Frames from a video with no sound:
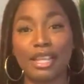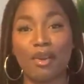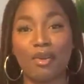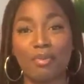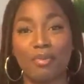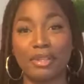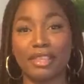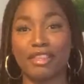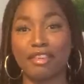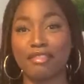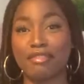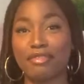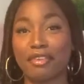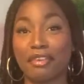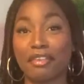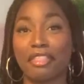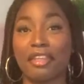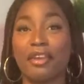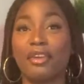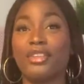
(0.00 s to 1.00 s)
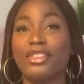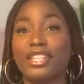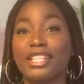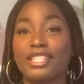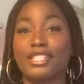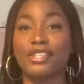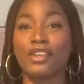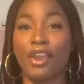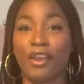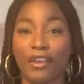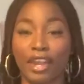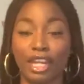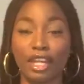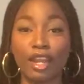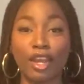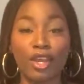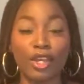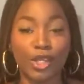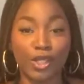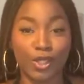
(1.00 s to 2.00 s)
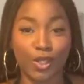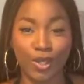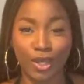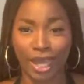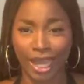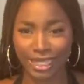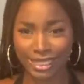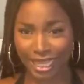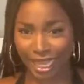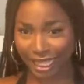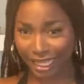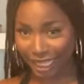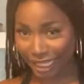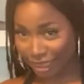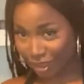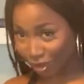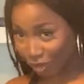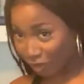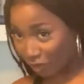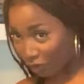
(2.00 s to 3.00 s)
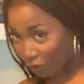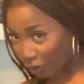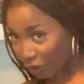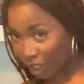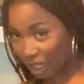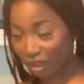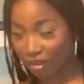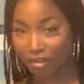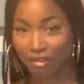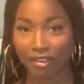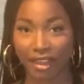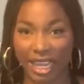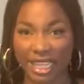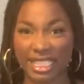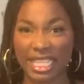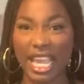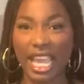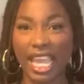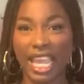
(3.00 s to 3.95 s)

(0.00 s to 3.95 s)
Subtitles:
I will put the full thing on the screen so you guys can get the full effect.